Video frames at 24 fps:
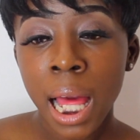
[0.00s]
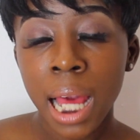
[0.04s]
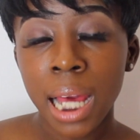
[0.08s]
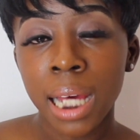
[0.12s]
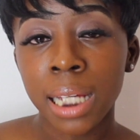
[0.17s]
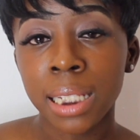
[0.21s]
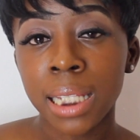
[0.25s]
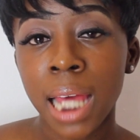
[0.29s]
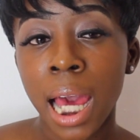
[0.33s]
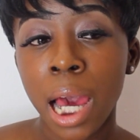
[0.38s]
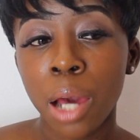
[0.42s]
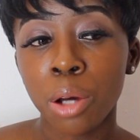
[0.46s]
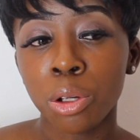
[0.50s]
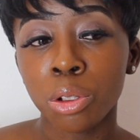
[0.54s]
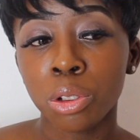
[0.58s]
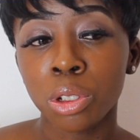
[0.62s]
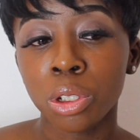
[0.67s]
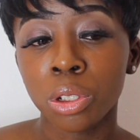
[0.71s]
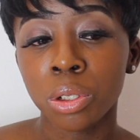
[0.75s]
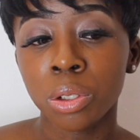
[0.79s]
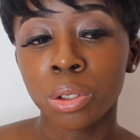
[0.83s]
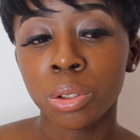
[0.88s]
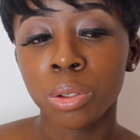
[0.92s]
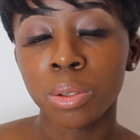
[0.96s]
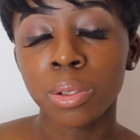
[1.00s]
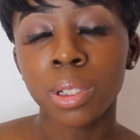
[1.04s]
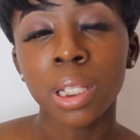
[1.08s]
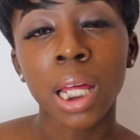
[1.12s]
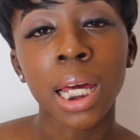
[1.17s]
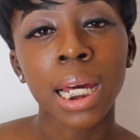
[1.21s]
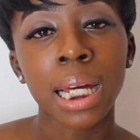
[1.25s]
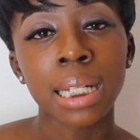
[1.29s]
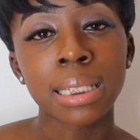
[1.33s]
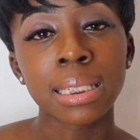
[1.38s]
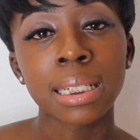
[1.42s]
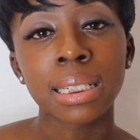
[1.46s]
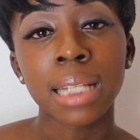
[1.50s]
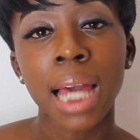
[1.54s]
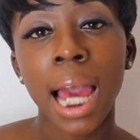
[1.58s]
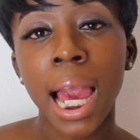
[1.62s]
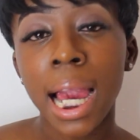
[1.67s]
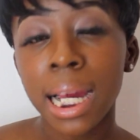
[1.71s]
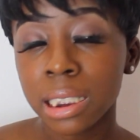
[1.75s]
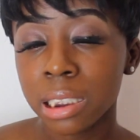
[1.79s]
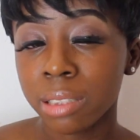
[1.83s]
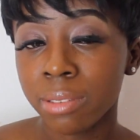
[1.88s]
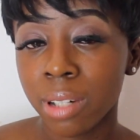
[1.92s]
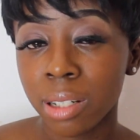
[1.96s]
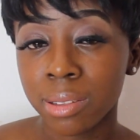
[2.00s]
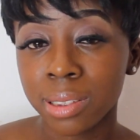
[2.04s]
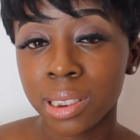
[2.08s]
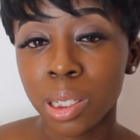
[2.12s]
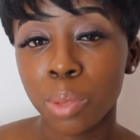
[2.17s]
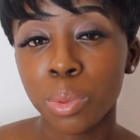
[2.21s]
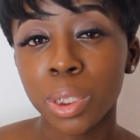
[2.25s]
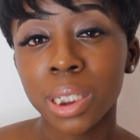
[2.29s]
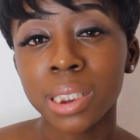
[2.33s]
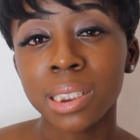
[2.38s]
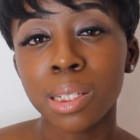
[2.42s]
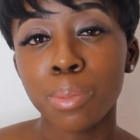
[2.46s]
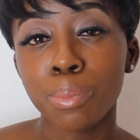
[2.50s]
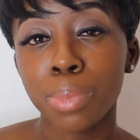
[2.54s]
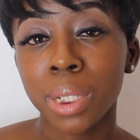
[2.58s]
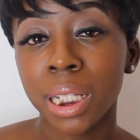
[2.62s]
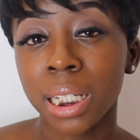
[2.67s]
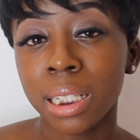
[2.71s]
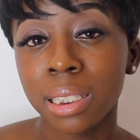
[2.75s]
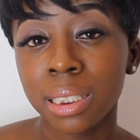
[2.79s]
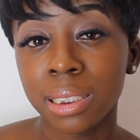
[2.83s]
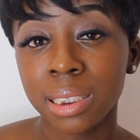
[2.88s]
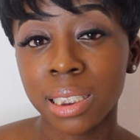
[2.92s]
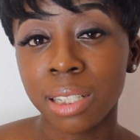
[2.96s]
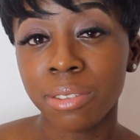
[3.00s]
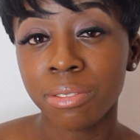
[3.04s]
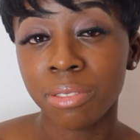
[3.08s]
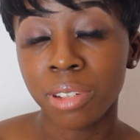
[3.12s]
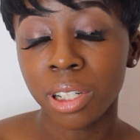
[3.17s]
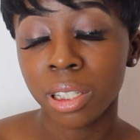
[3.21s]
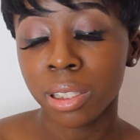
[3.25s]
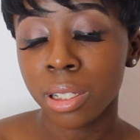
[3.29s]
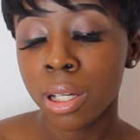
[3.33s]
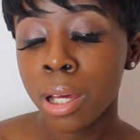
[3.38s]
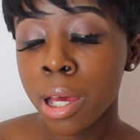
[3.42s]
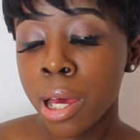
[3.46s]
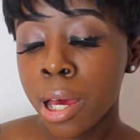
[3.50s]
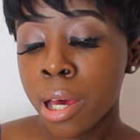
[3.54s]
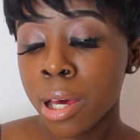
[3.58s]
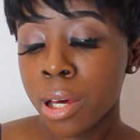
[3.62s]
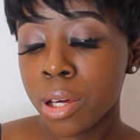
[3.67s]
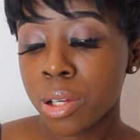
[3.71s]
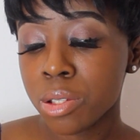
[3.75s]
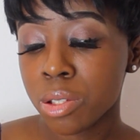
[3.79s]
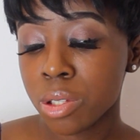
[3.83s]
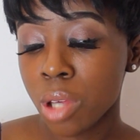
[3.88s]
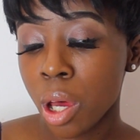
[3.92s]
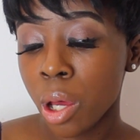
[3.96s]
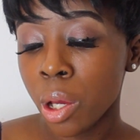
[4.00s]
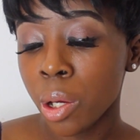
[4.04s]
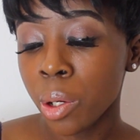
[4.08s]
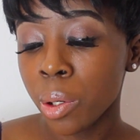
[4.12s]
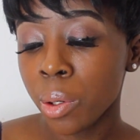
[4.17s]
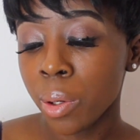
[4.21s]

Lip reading: and how you, like I said, act around someone is completely different. So